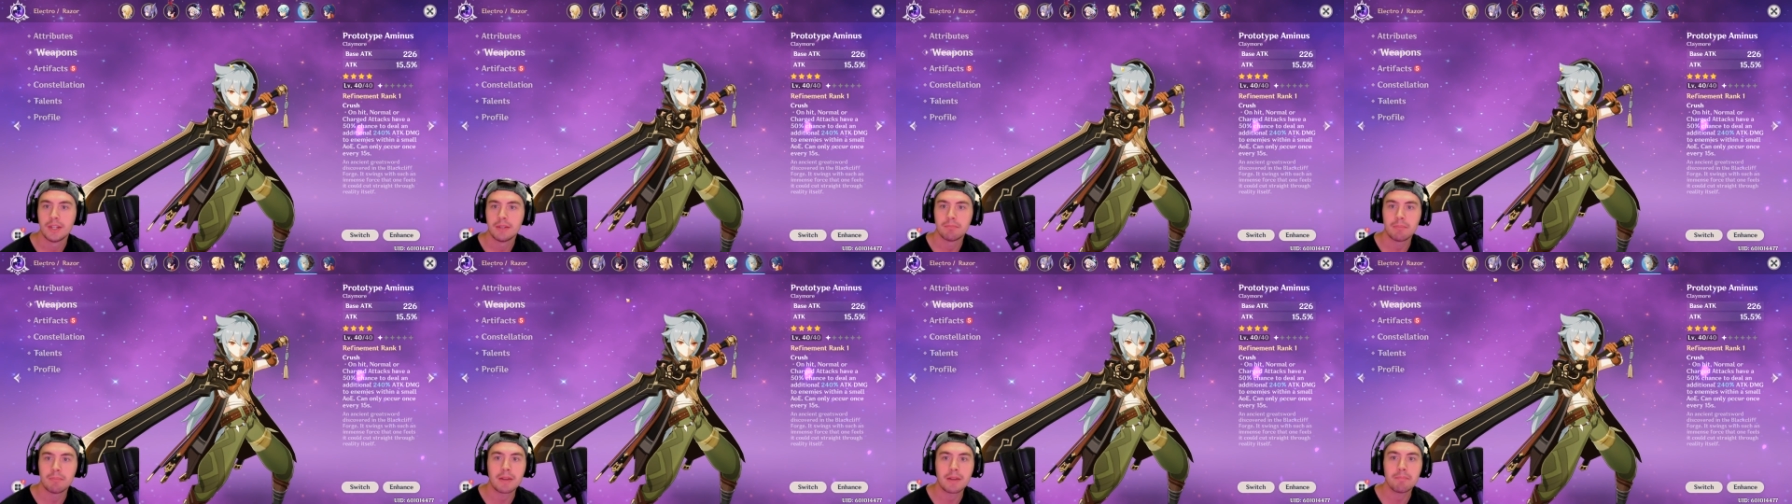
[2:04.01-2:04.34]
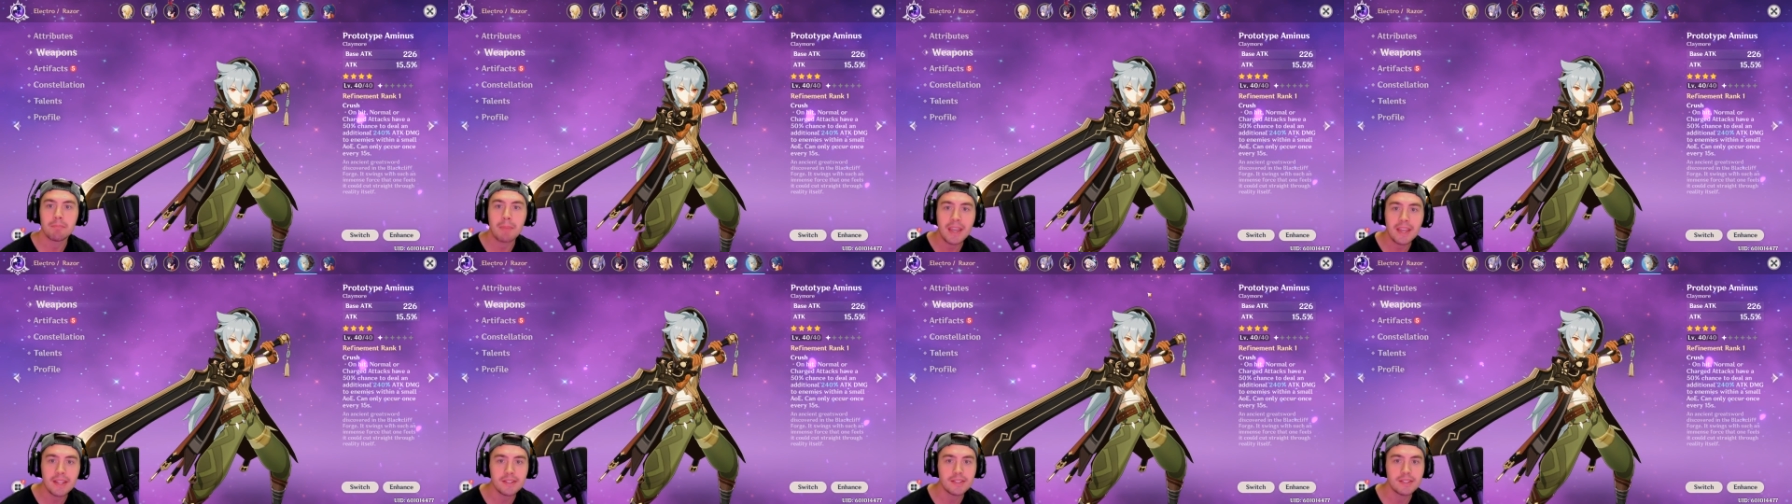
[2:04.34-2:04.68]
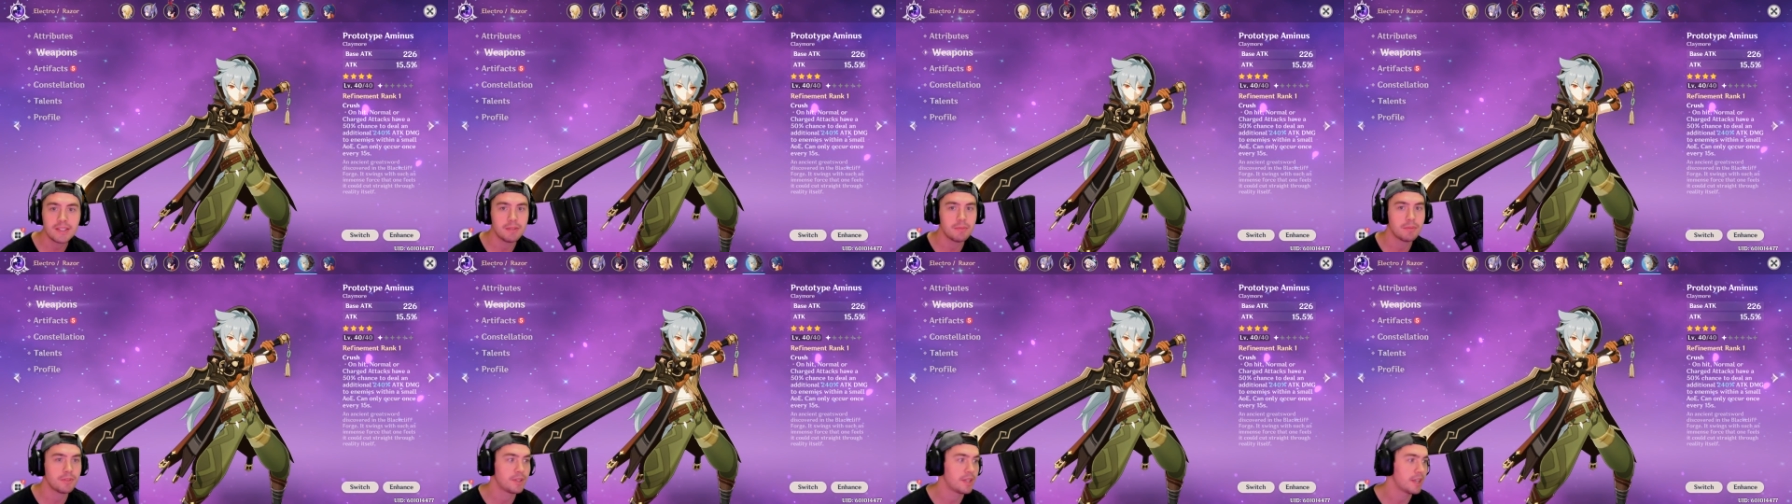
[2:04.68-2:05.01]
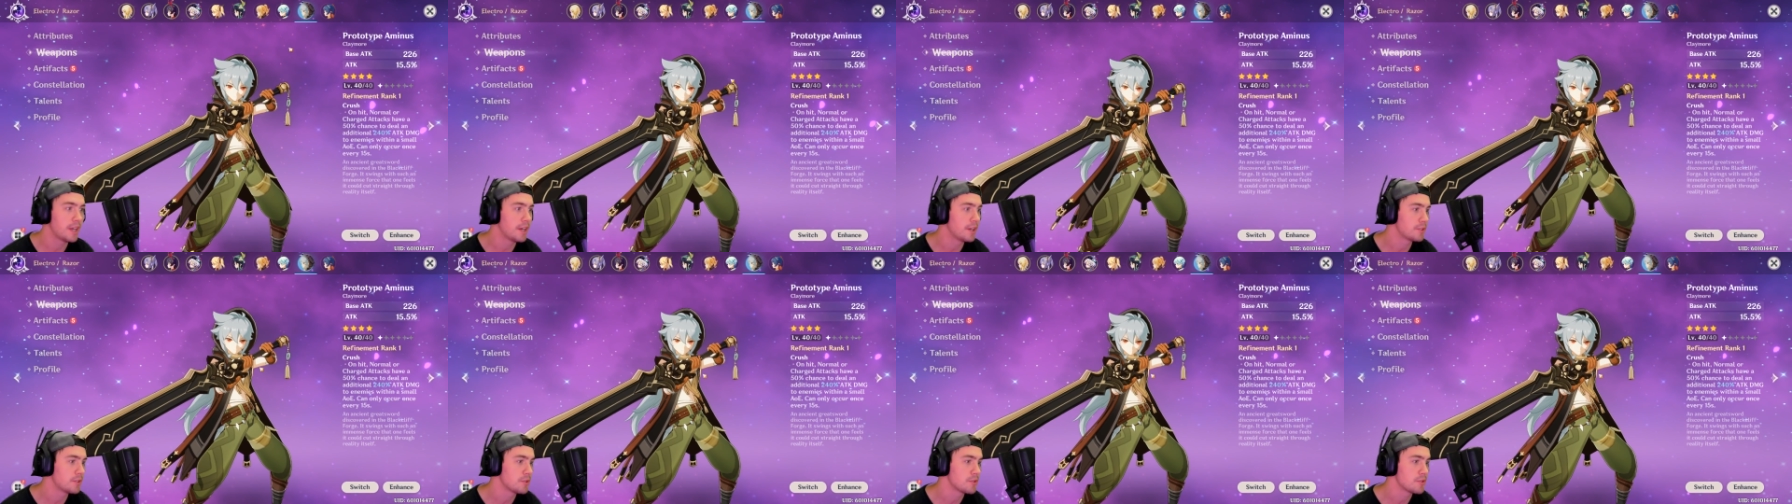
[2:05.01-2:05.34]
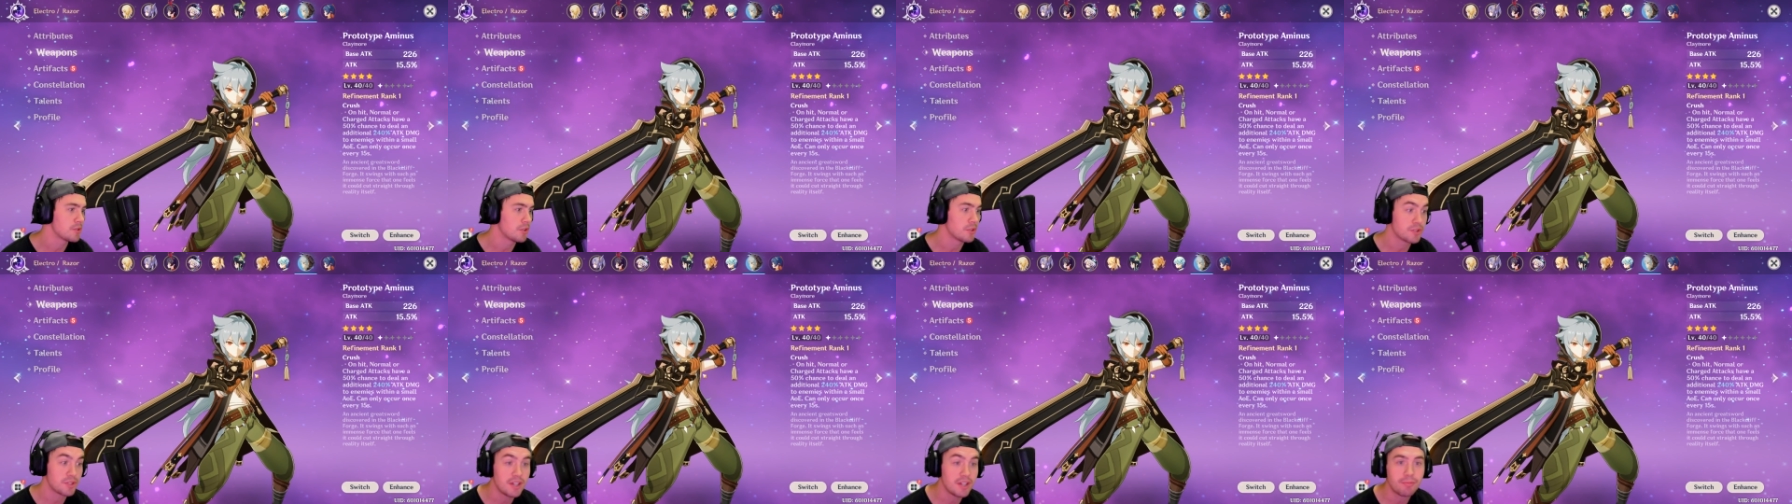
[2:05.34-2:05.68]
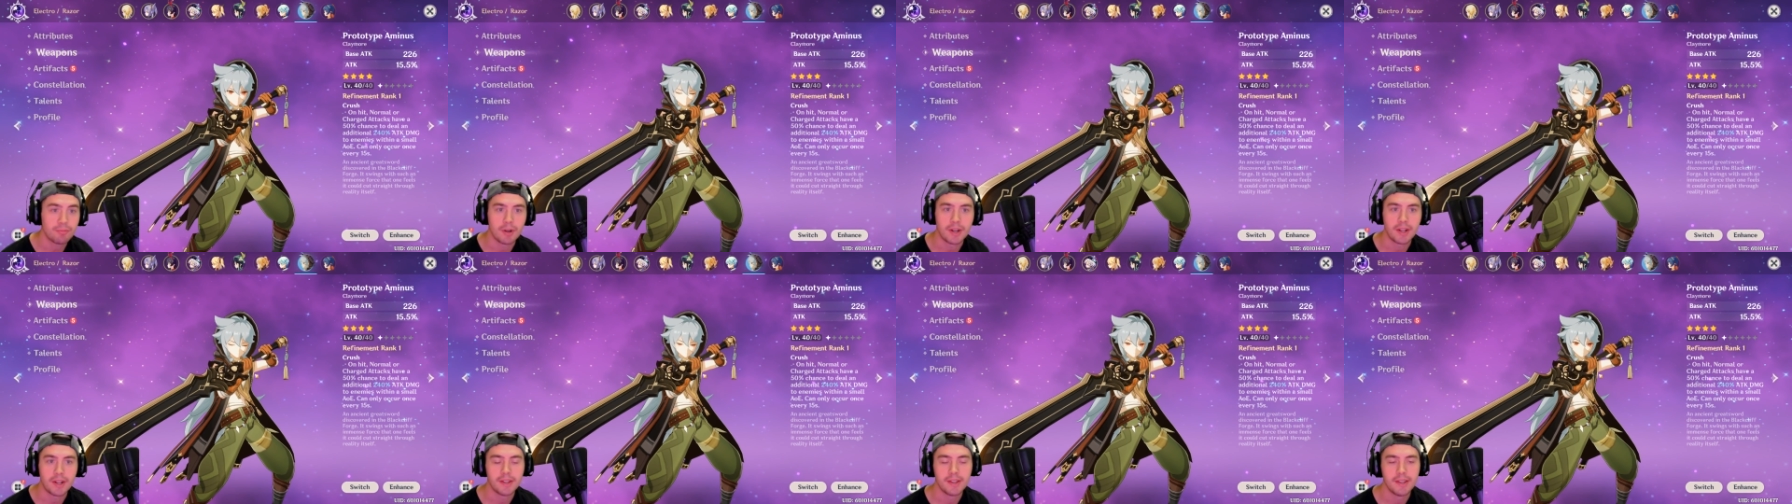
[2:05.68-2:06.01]
My main team of characters are
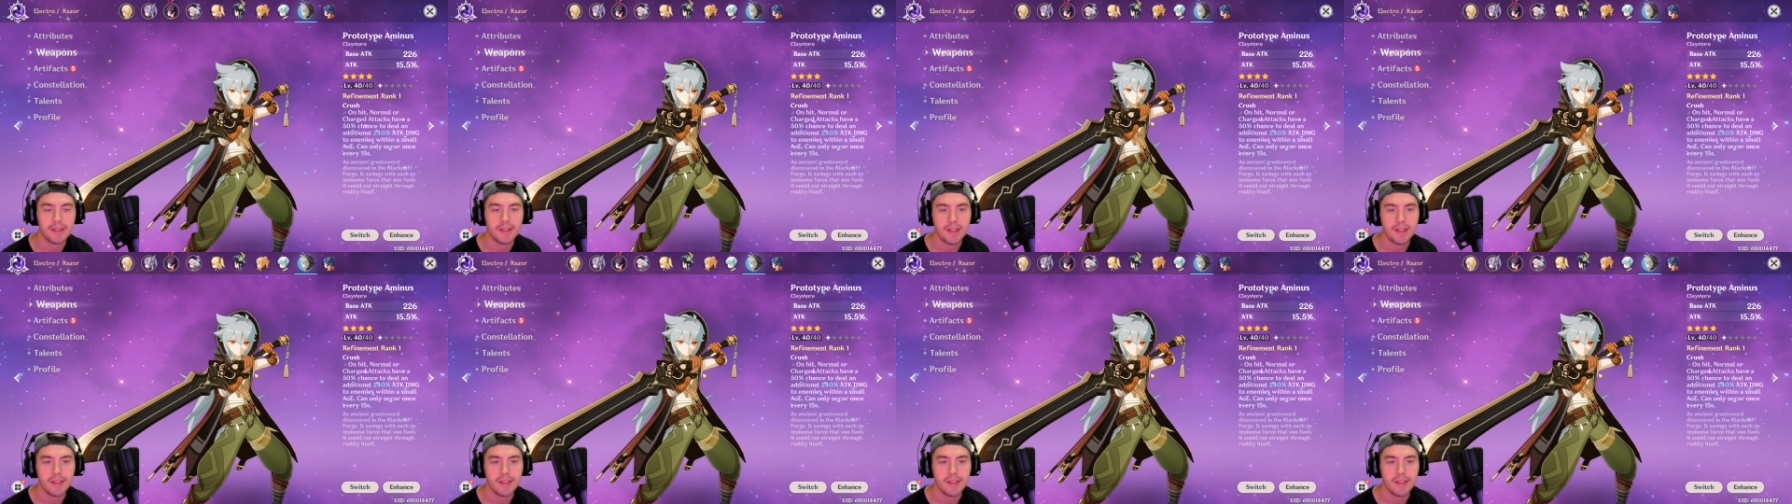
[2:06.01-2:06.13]
suffering.